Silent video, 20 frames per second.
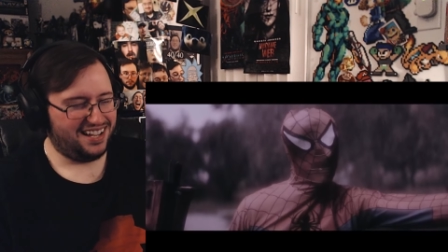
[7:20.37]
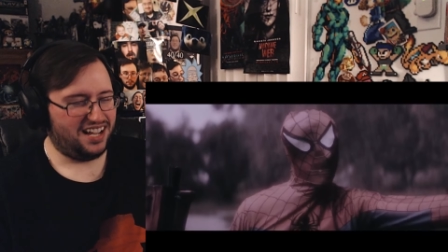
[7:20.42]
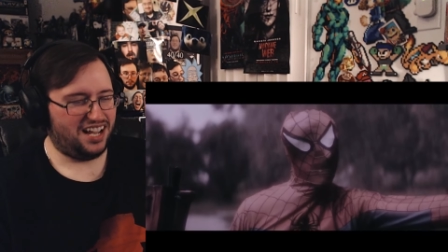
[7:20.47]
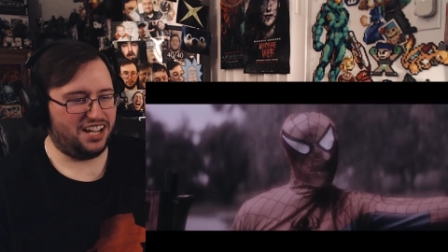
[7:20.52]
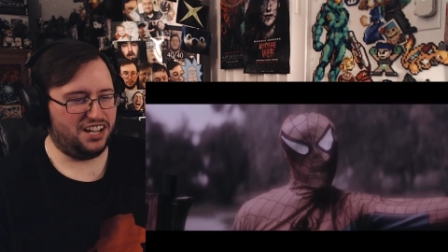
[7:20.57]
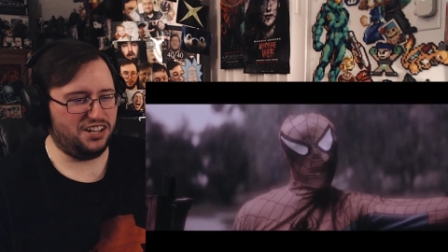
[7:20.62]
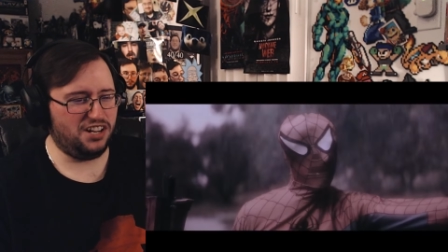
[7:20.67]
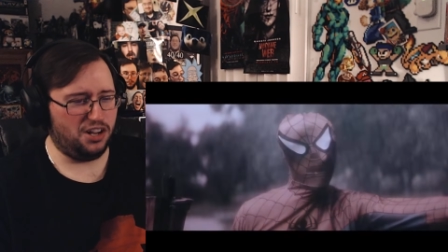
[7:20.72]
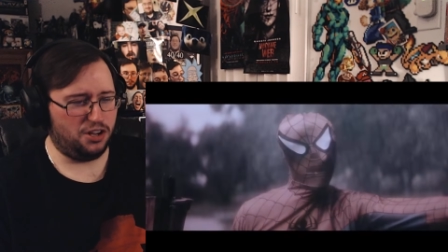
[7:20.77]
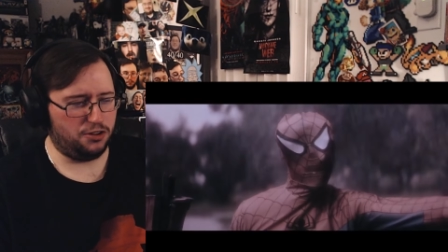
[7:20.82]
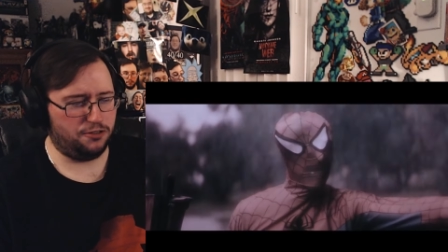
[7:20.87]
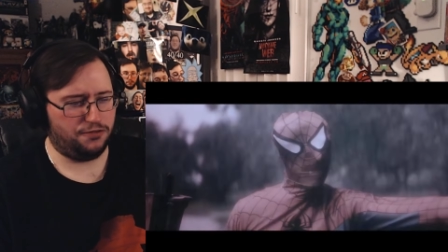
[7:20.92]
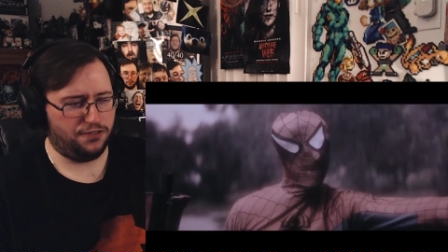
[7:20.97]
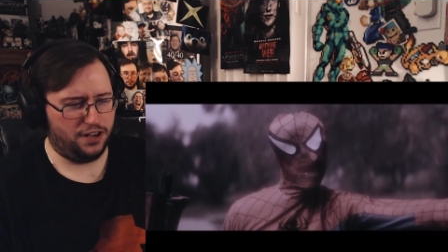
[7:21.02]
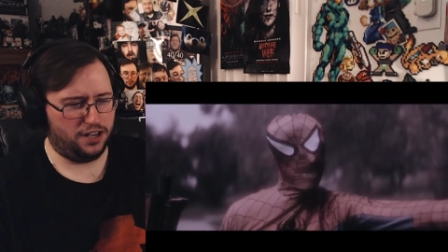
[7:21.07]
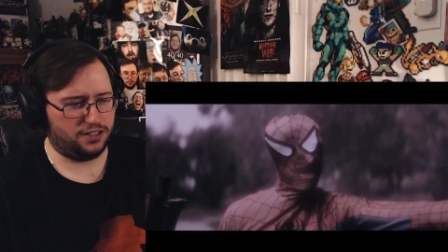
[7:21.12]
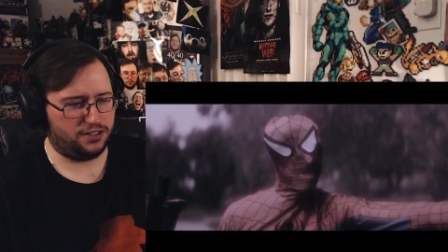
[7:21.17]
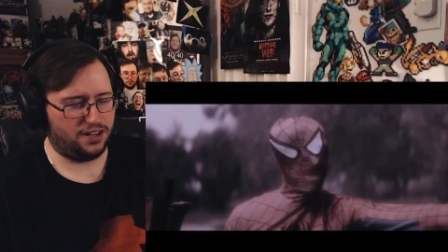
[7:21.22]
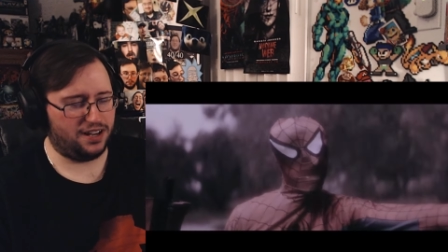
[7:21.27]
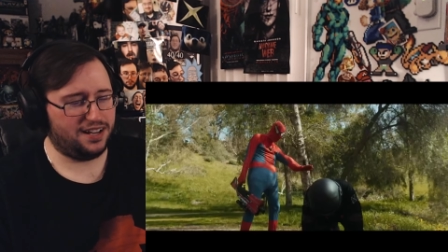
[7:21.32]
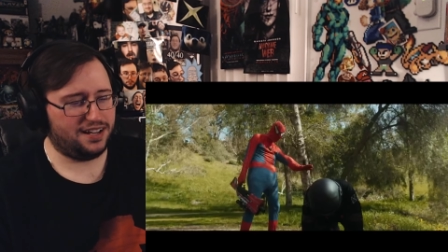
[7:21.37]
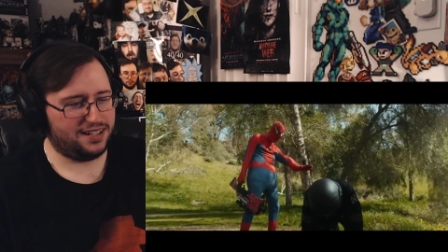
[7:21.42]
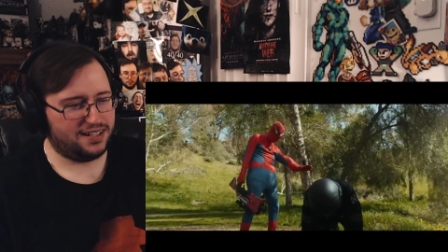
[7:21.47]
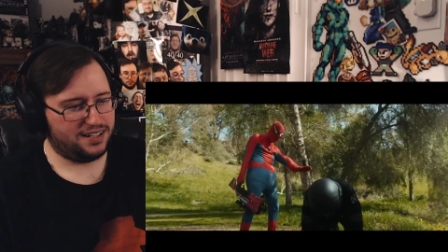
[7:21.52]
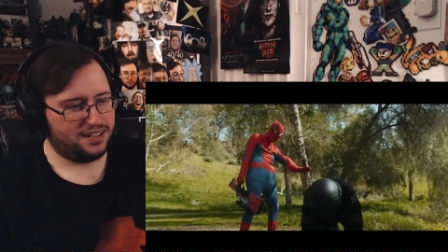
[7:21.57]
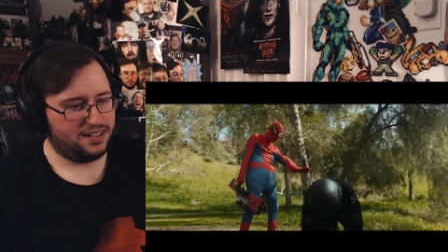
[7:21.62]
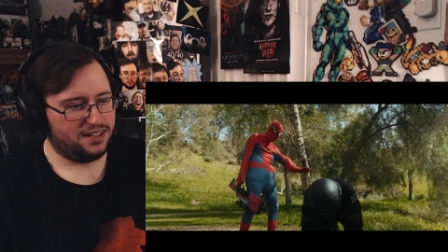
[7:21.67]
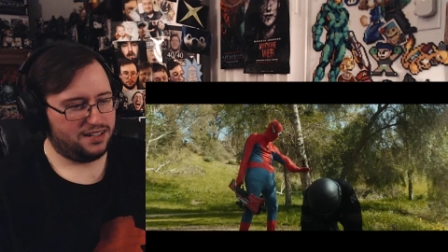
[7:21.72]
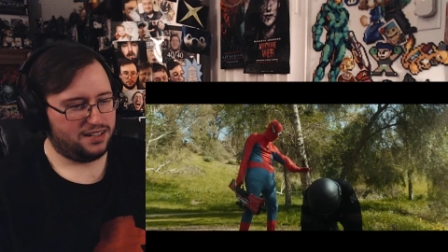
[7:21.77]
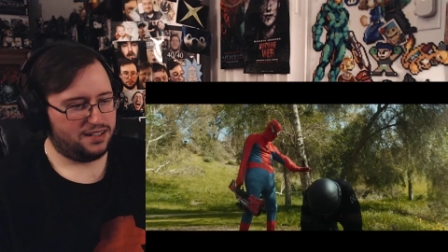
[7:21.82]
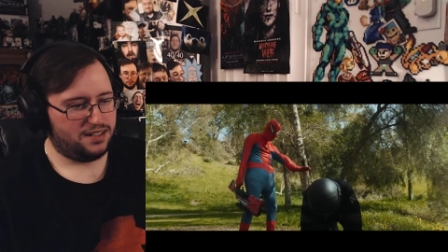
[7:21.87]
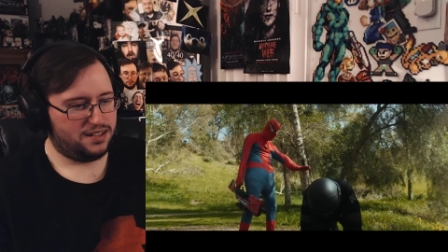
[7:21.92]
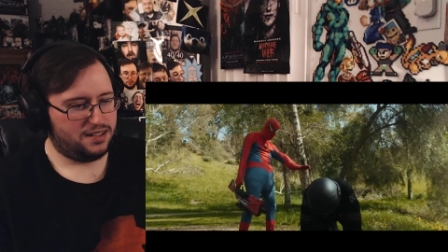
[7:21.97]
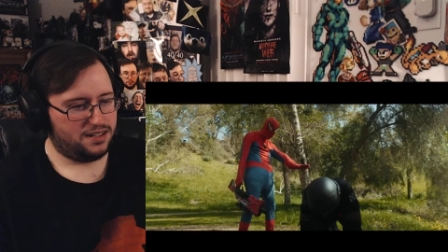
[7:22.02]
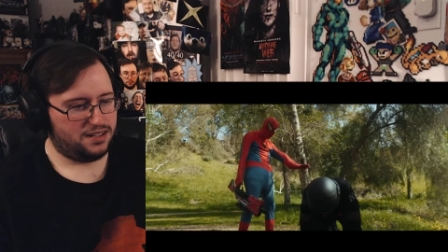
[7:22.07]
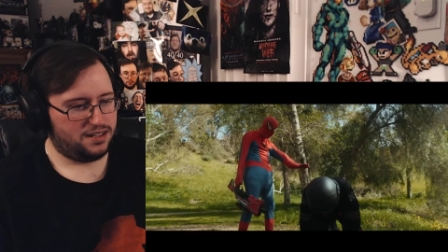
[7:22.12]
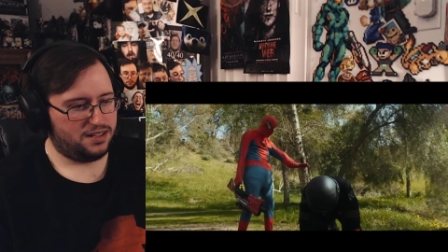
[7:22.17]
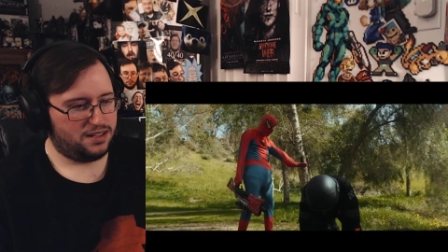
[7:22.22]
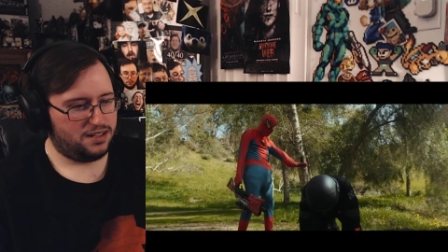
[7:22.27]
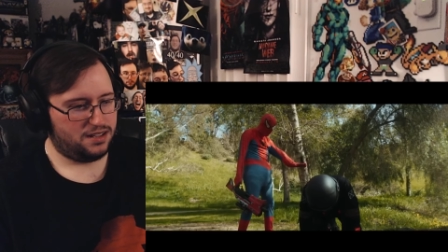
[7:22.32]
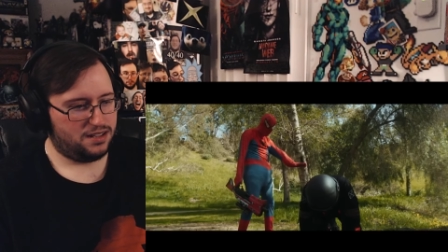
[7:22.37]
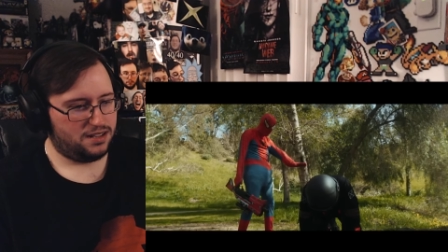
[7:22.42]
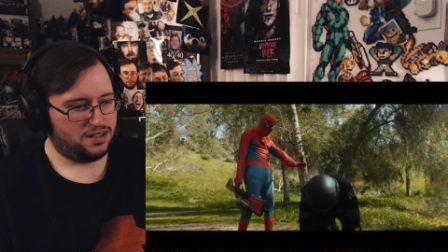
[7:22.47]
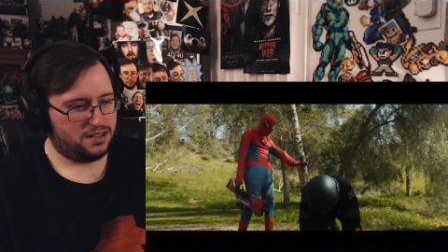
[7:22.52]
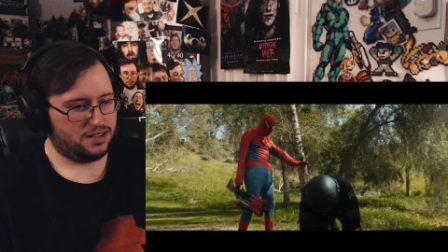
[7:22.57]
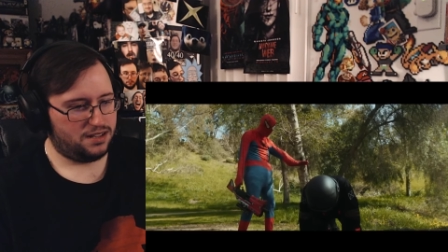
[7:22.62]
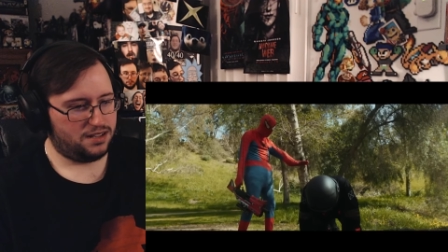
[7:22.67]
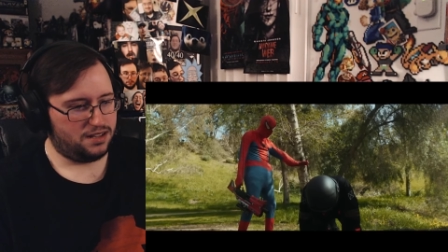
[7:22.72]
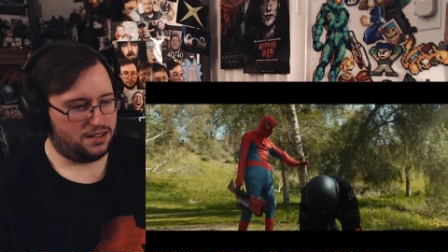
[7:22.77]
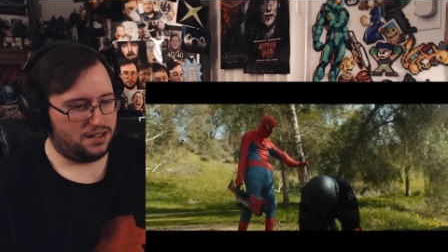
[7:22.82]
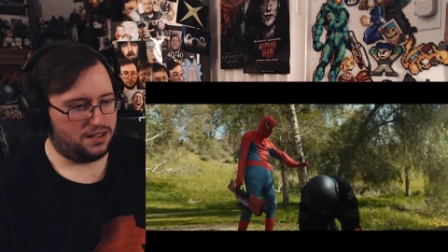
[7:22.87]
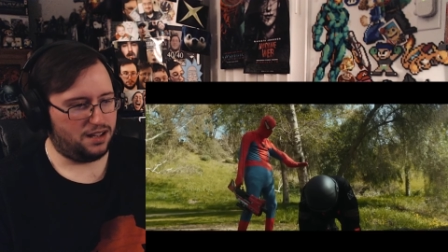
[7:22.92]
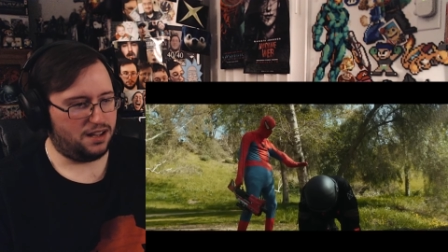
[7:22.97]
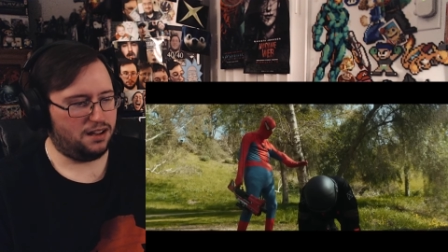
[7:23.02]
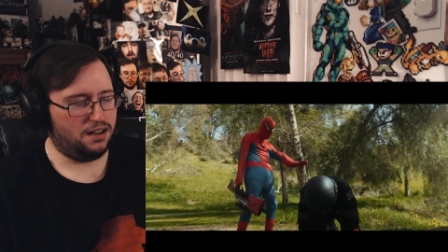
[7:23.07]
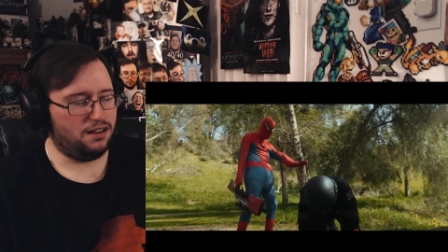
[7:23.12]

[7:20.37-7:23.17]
hey, you know you fucked, right? Oh,